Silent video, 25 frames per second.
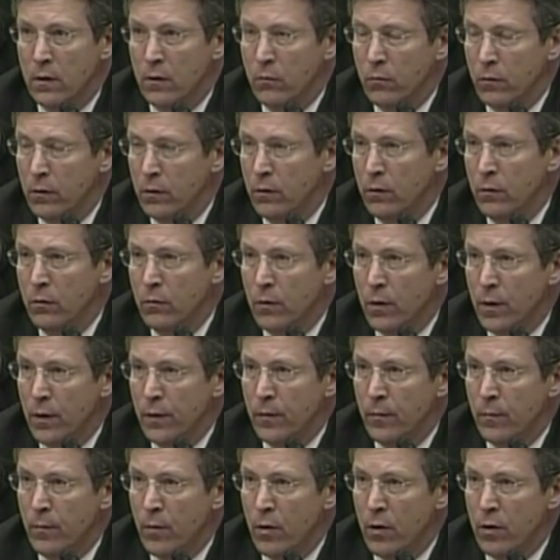do on the
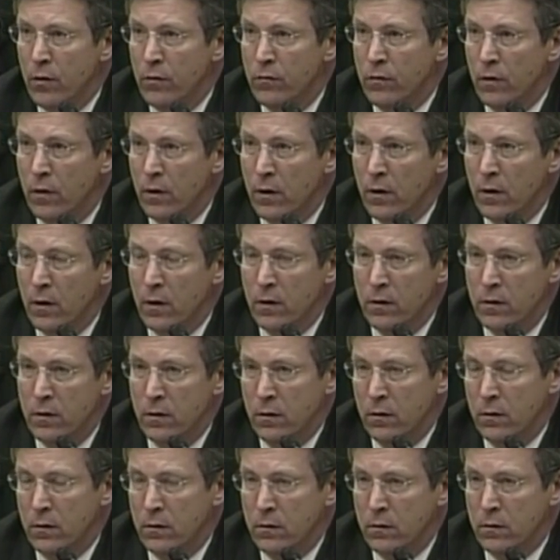margin. I
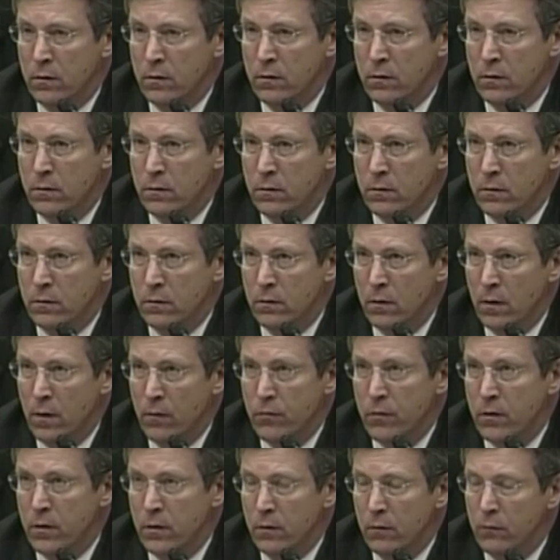think that
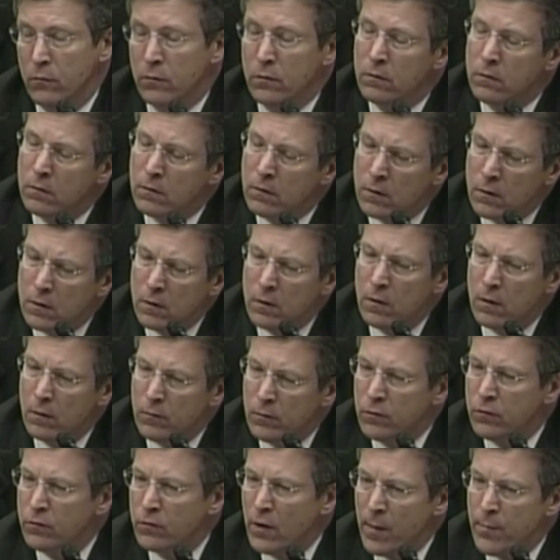everything.
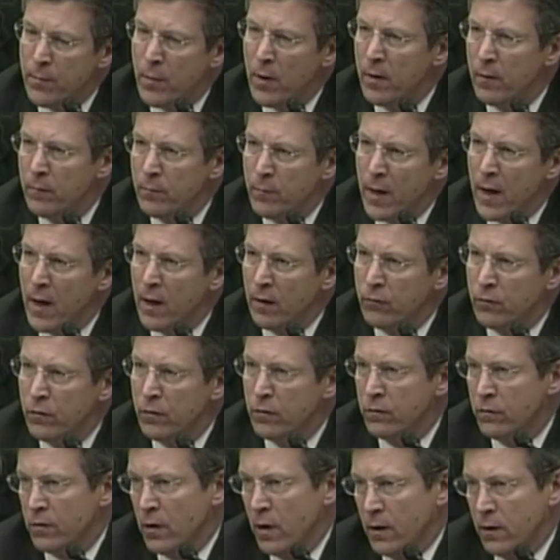Step back for a
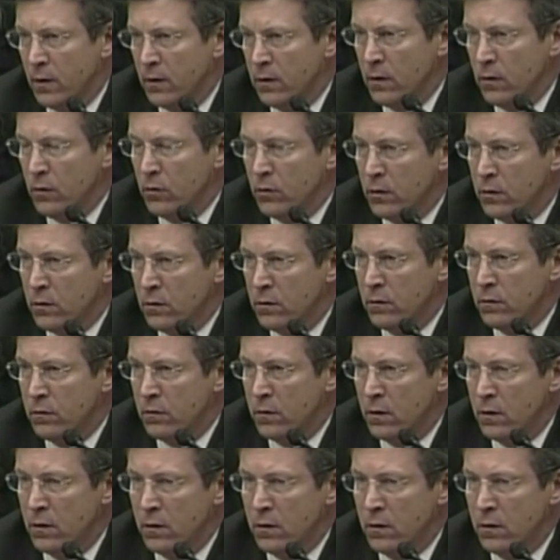second and look at the study